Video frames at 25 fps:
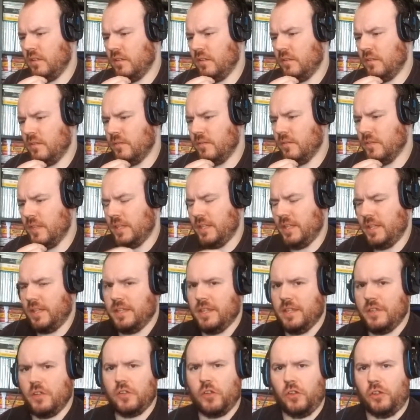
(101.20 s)
Was that like the
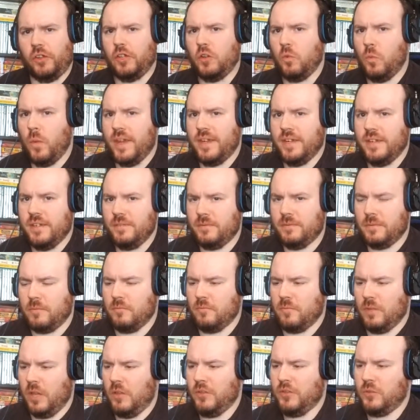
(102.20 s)
Sonic Wind from
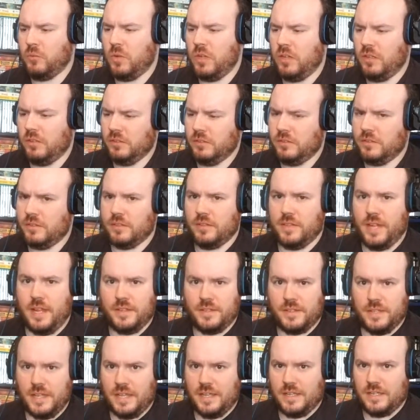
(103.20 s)
Lost World? That's
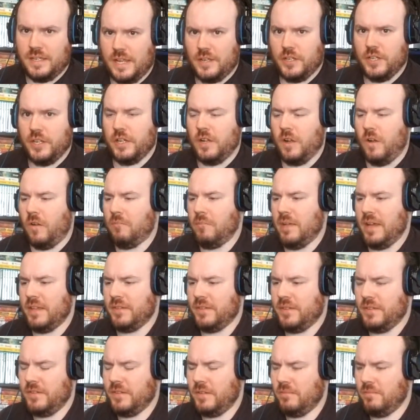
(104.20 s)
actually a combat
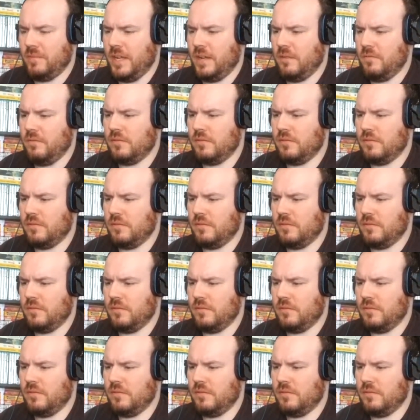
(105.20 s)
system now.